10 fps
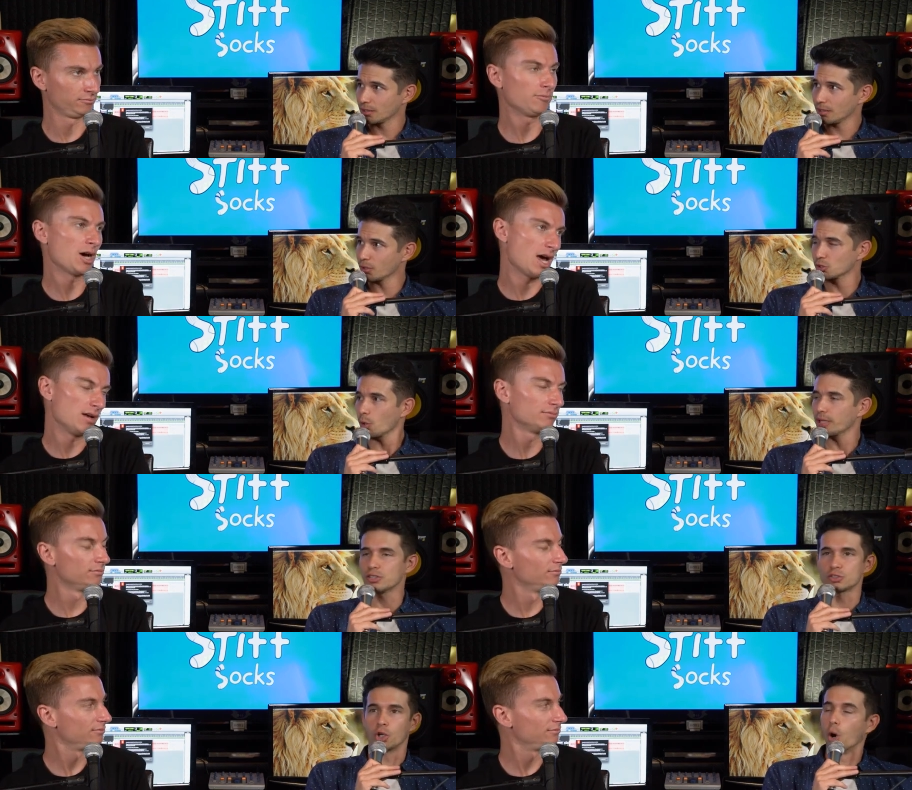Speaker 1: There's no way
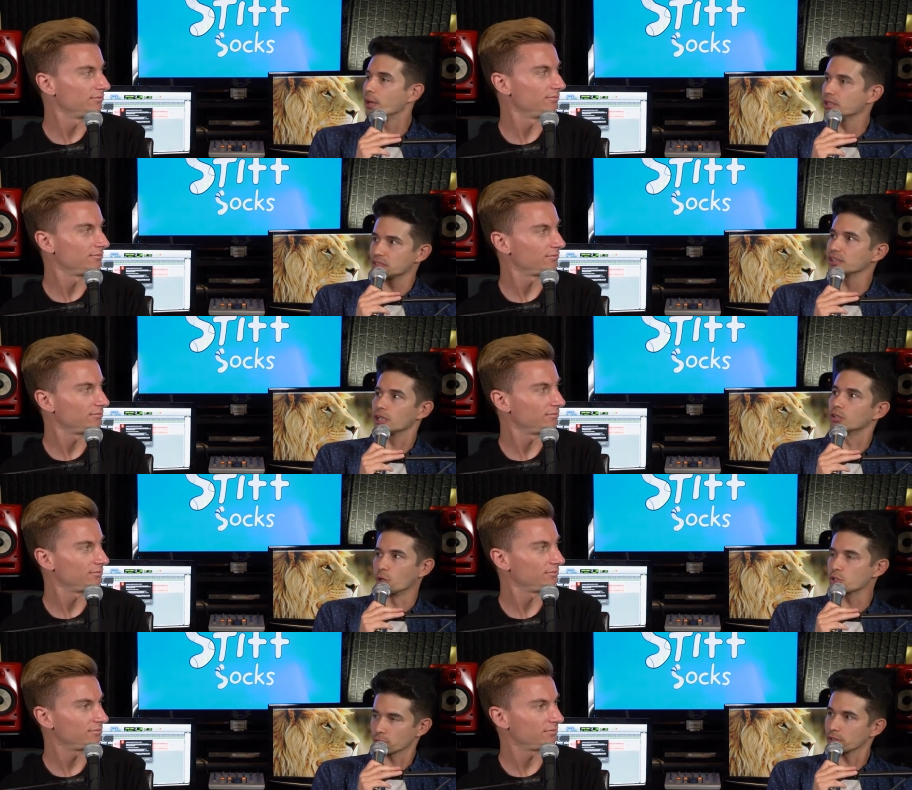he's going to get
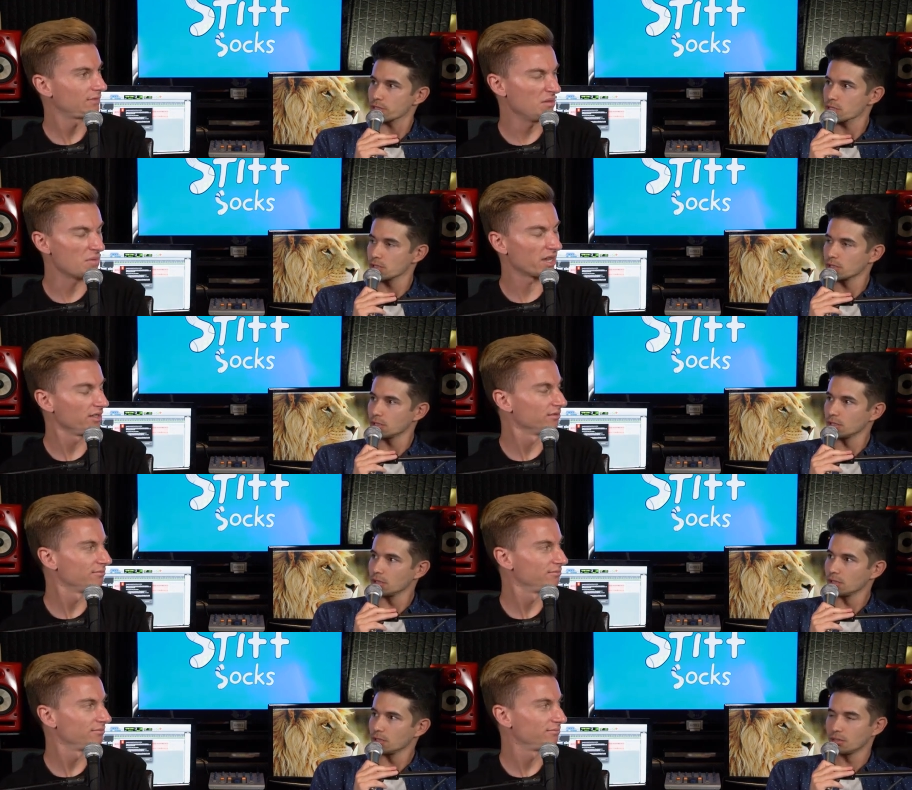groceries. He might.
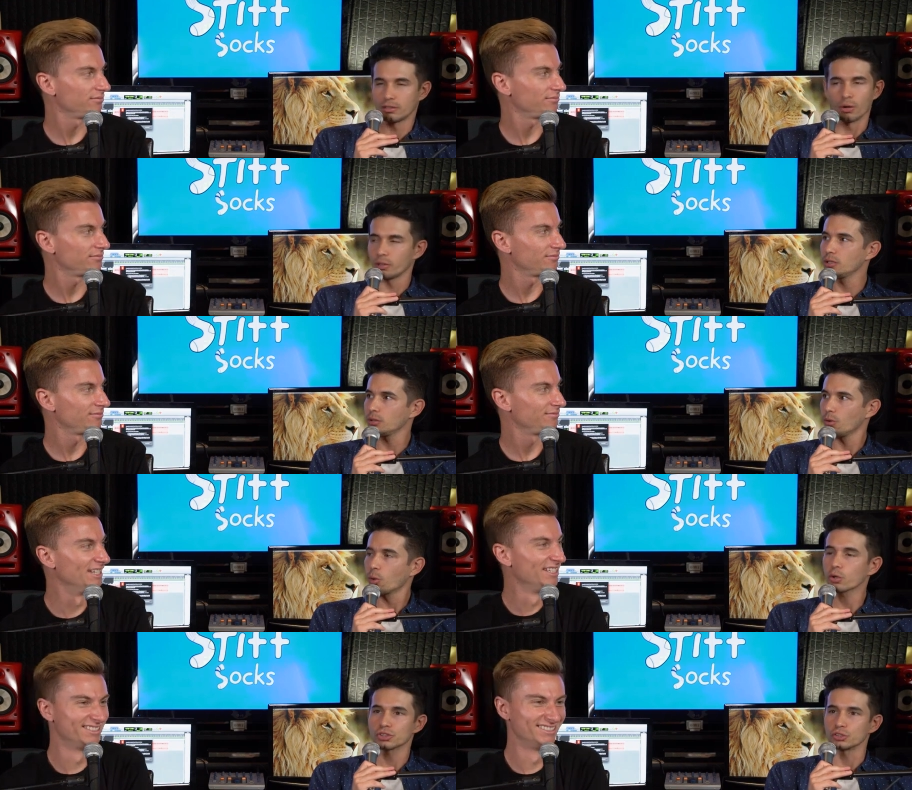No, he
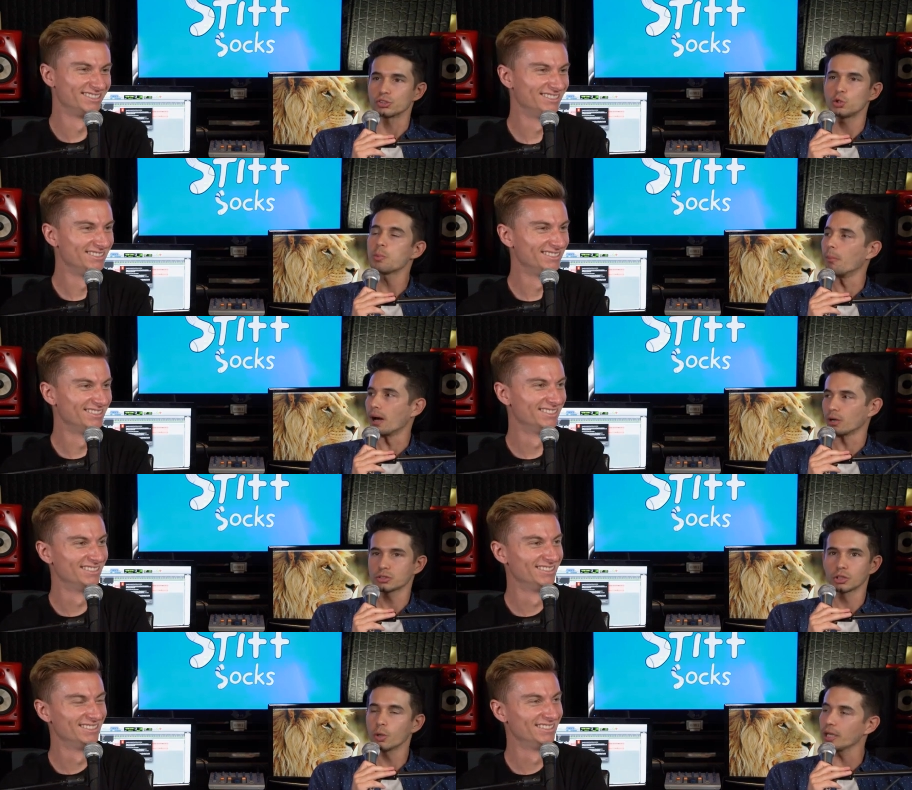orders a supermodel to
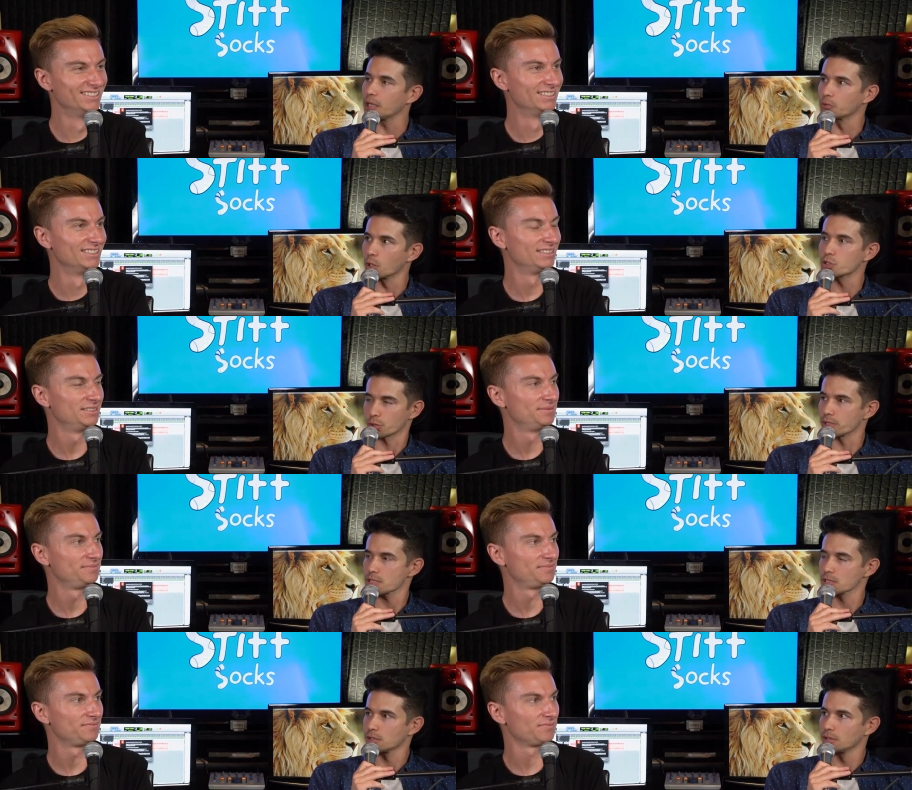go get him groceries.
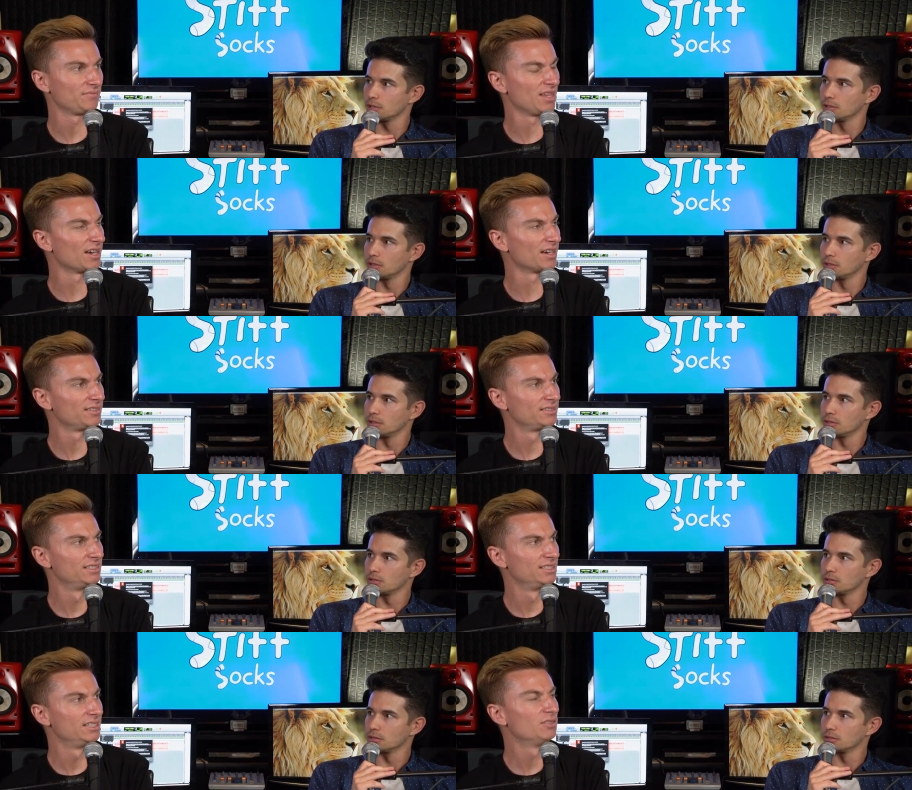
Speaker 2: Yeah.
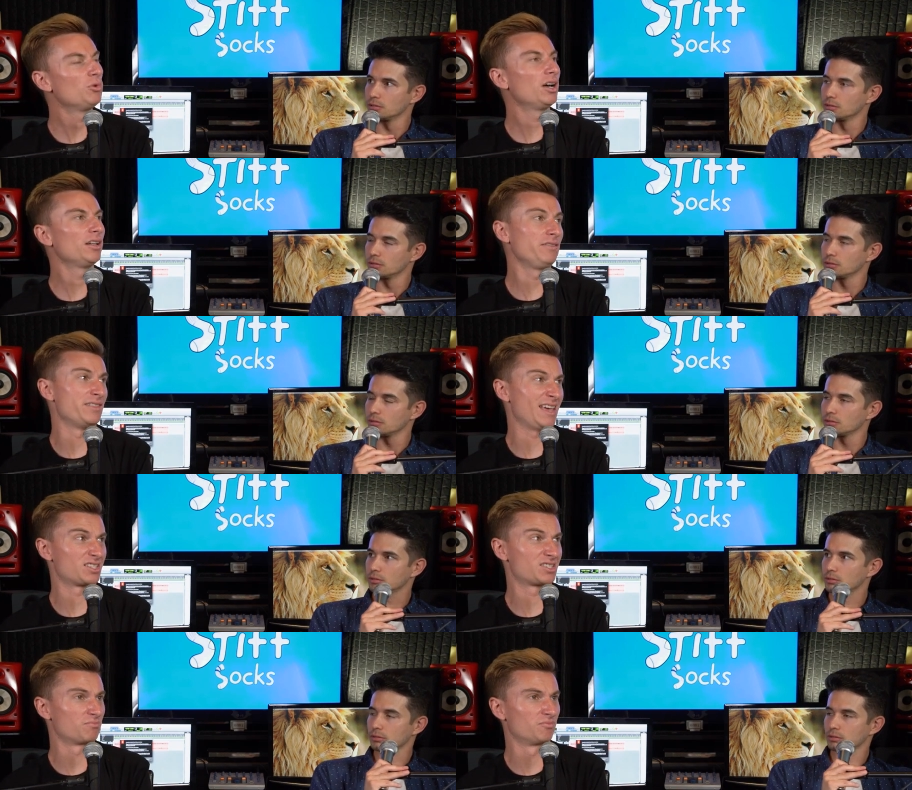
Speaker 1: Well,
Speaker 2: even
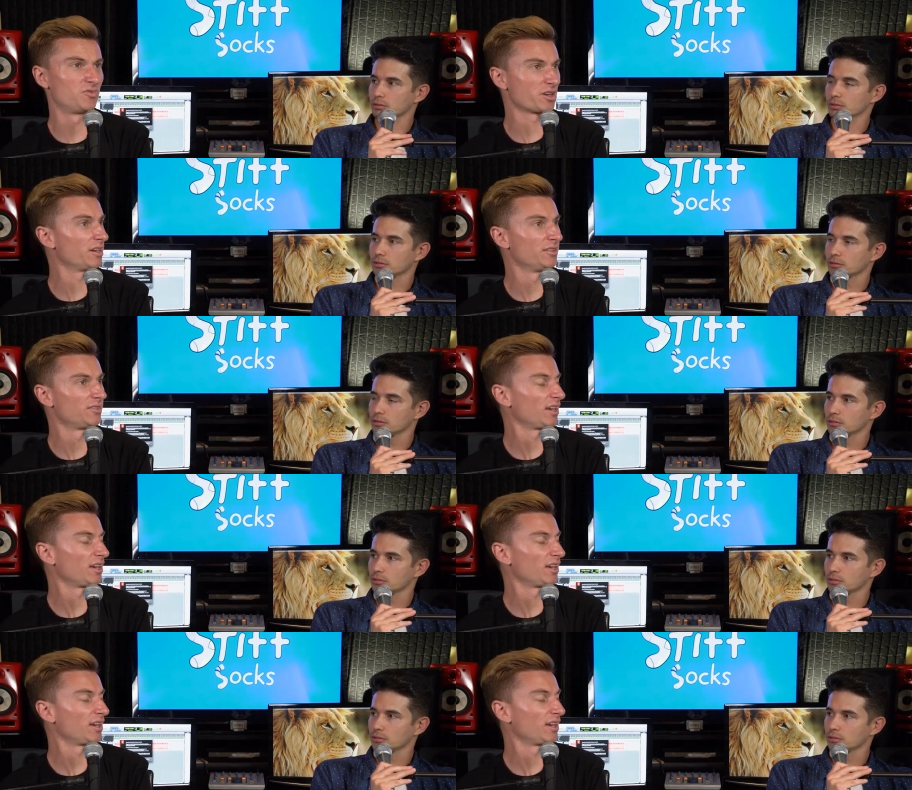that's fucking insane,